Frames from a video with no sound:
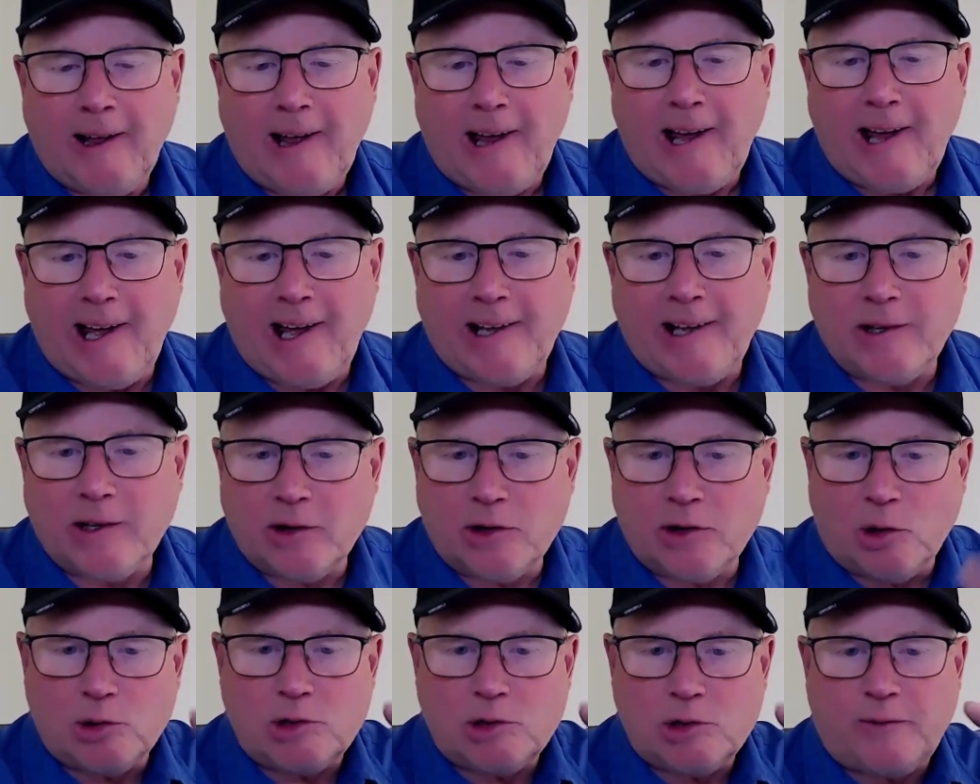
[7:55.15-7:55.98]
And
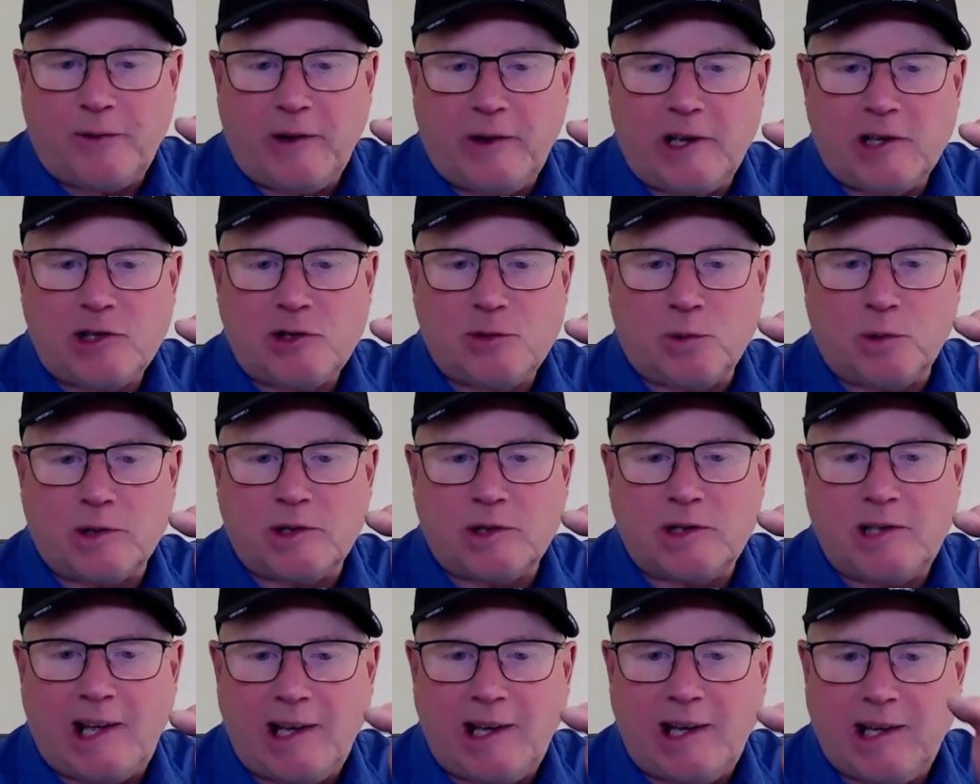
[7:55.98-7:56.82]
those fish were
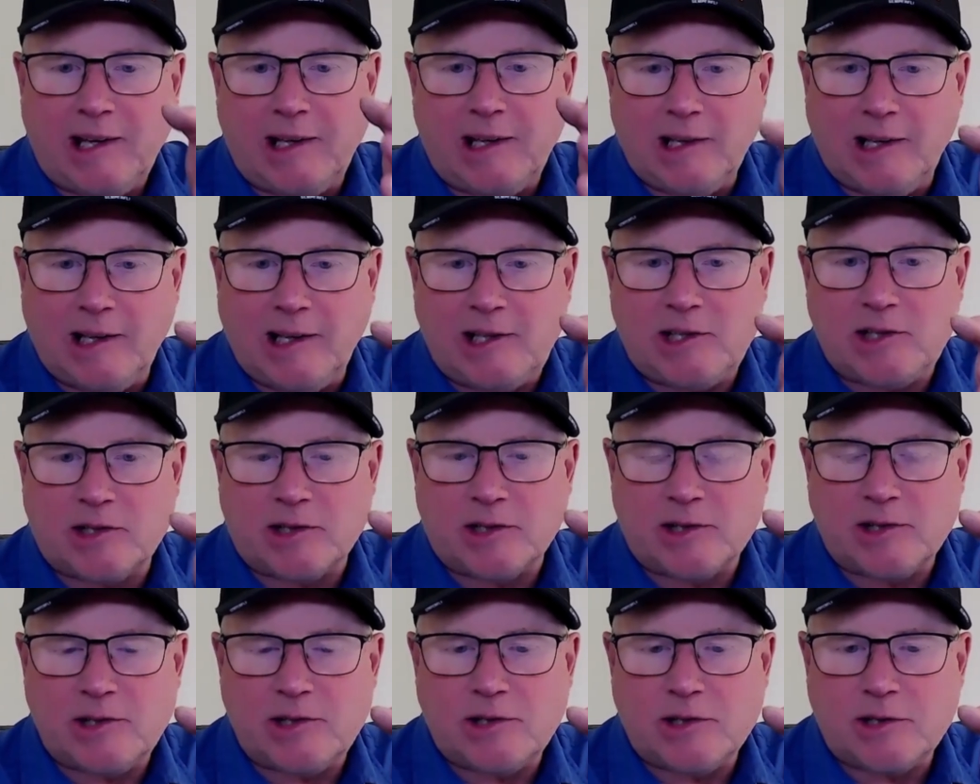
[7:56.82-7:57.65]
taking
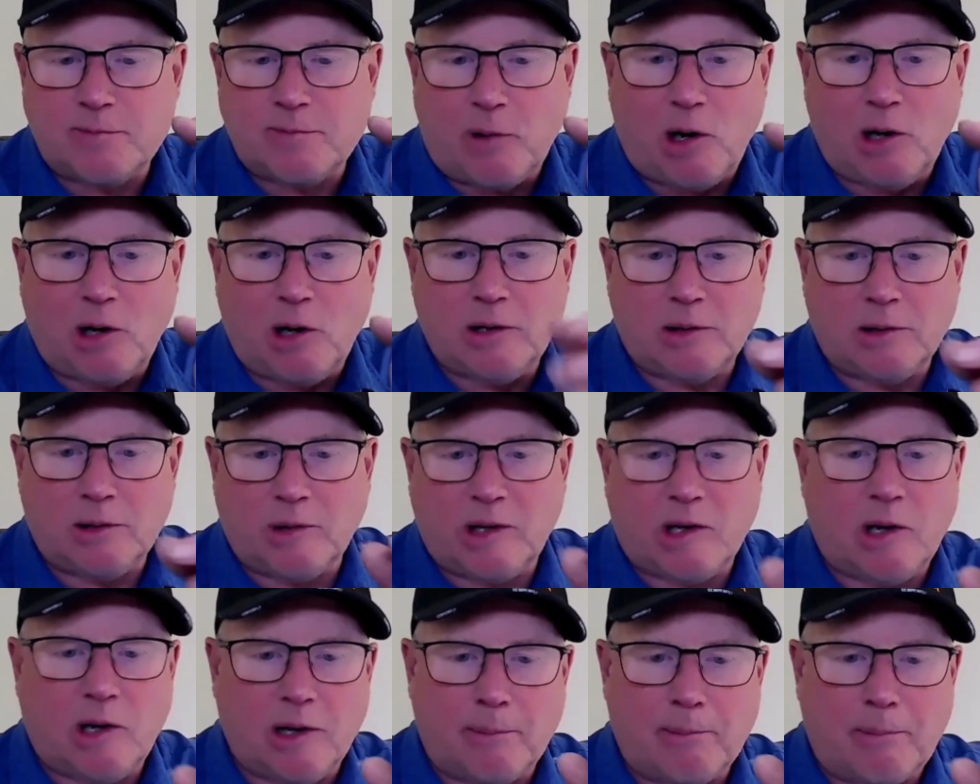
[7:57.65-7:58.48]
leeches, smaller, we
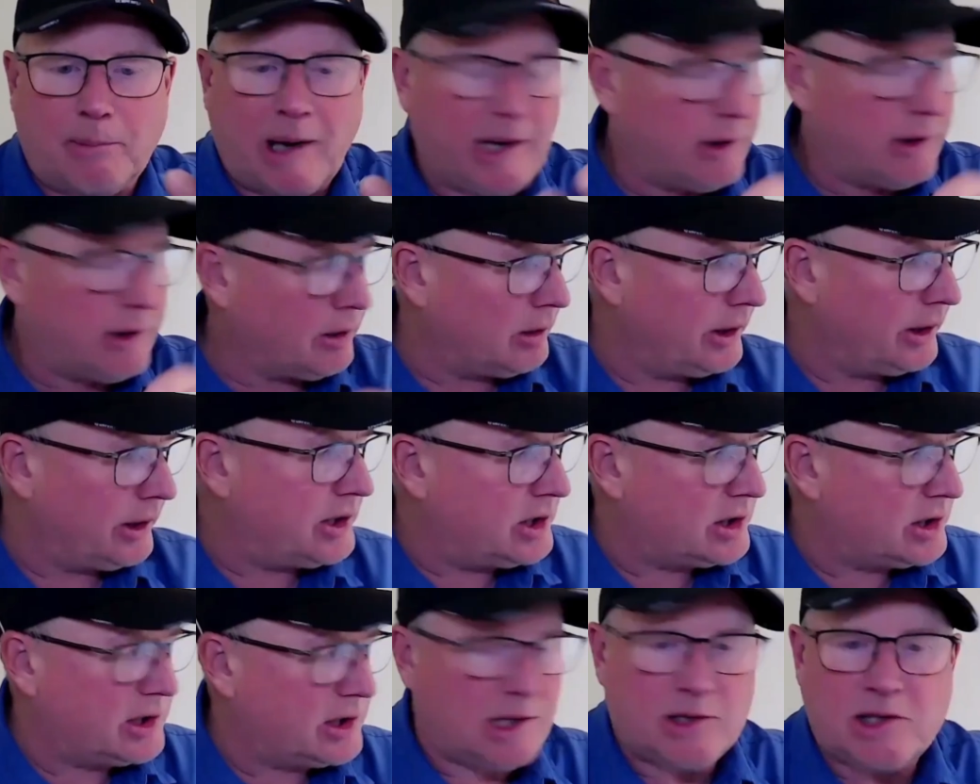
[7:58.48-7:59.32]
call them micro
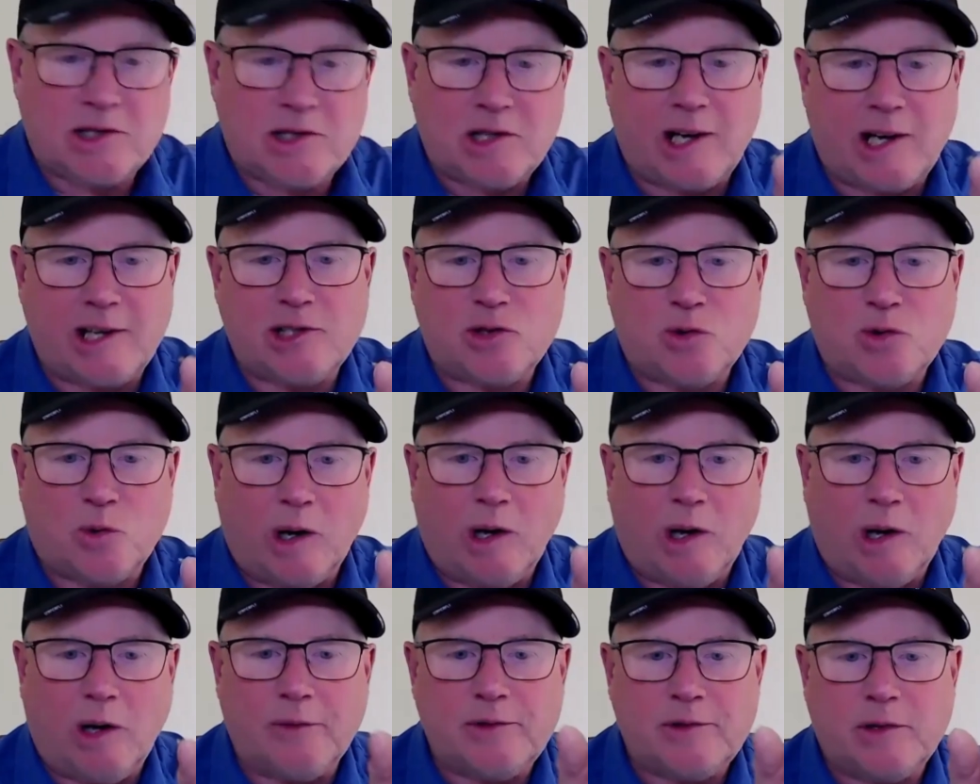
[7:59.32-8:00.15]
leeches, little size
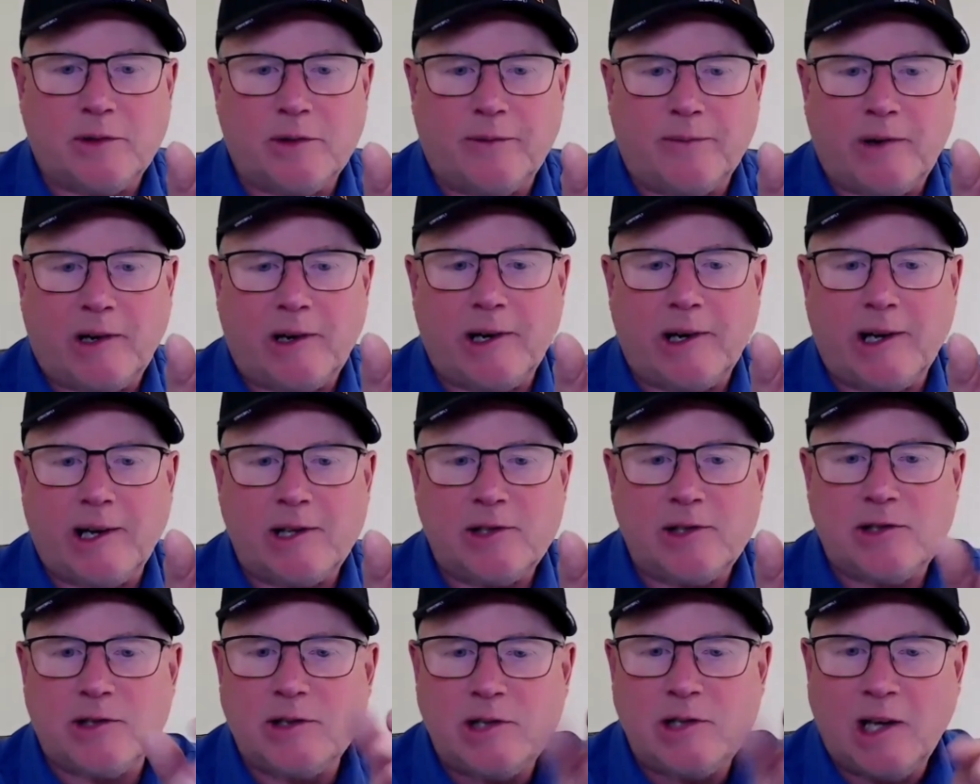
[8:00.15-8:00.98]
12s
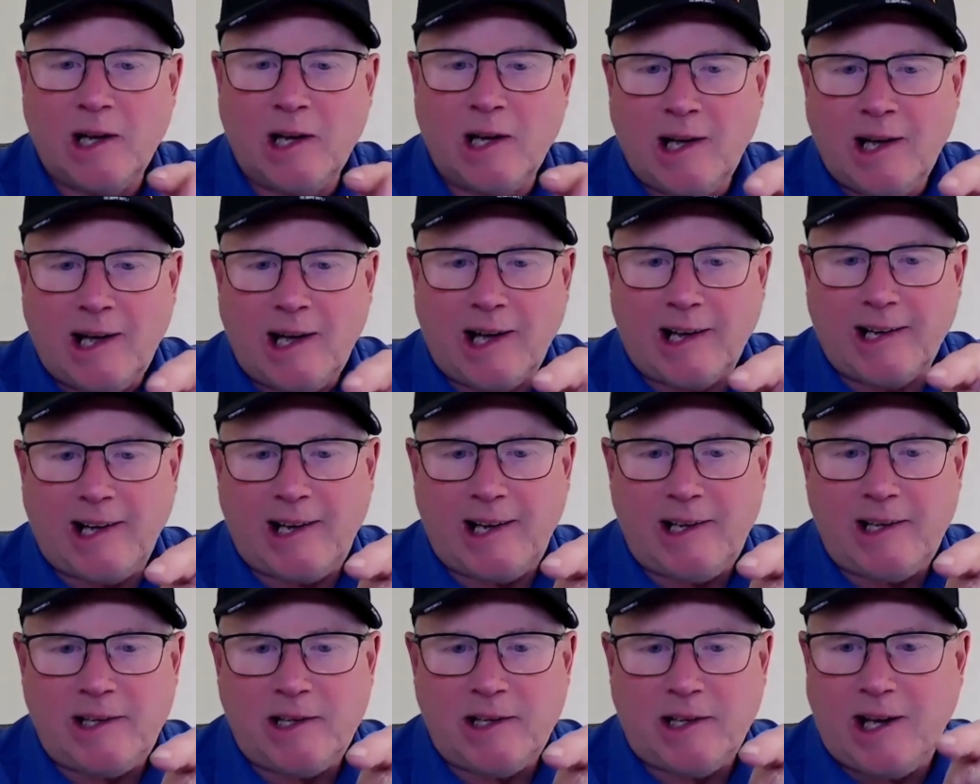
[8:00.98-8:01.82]
variations. And that
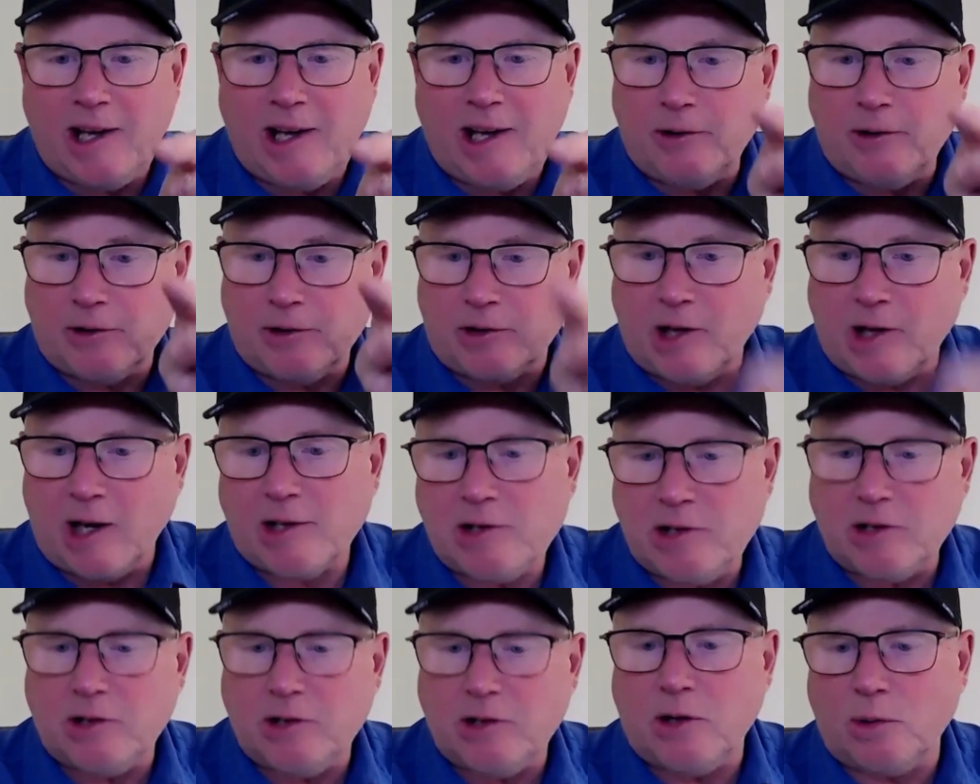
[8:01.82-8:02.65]
indicator
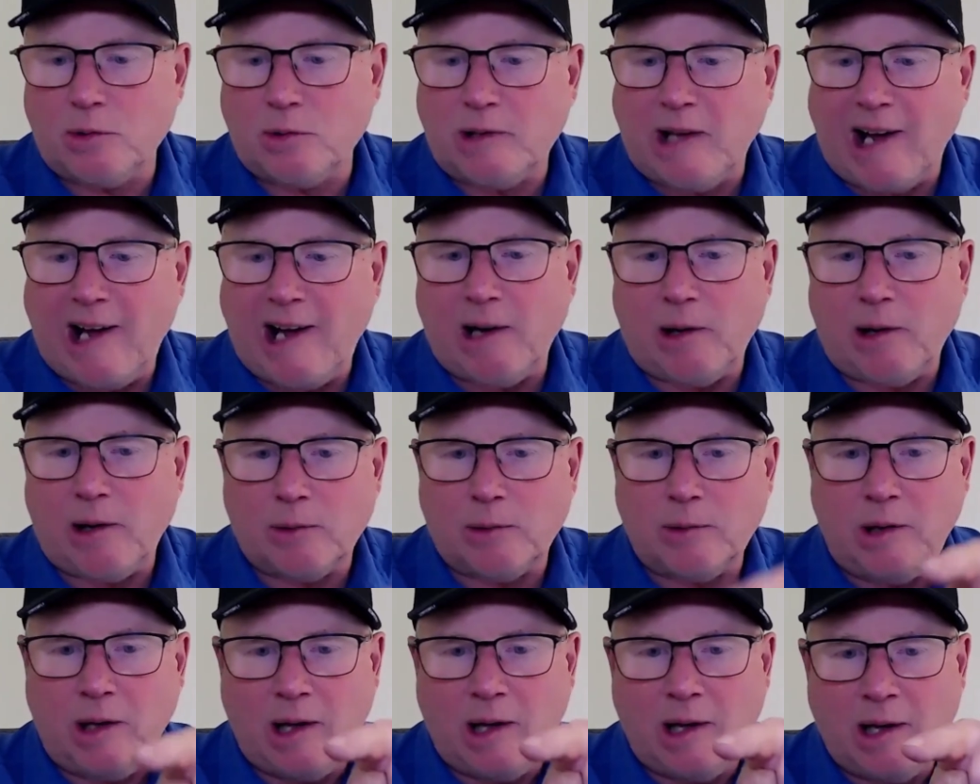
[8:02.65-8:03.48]
doesn't go
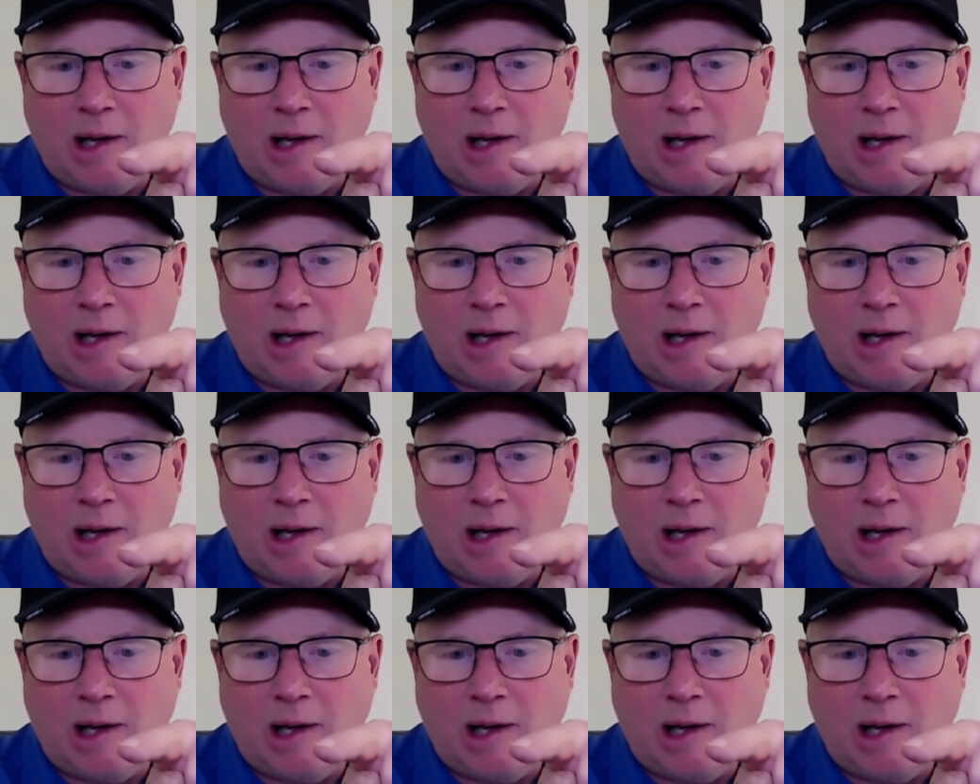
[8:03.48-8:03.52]
down.